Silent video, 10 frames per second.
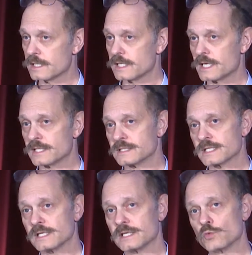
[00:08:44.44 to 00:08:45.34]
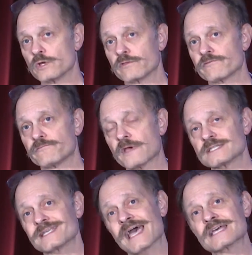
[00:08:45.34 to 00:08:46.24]
and with
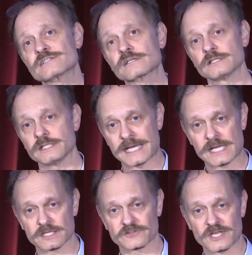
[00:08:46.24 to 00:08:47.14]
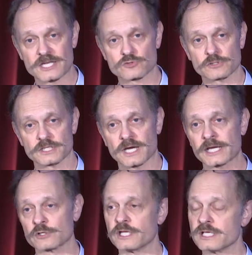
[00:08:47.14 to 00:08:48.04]
fantastically Alexandrian
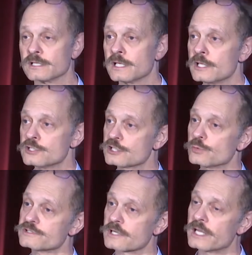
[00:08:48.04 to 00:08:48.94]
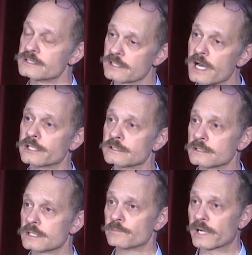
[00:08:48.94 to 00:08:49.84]
irony, she was
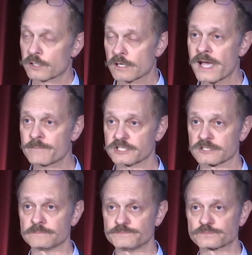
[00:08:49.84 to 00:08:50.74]
undone by her habit.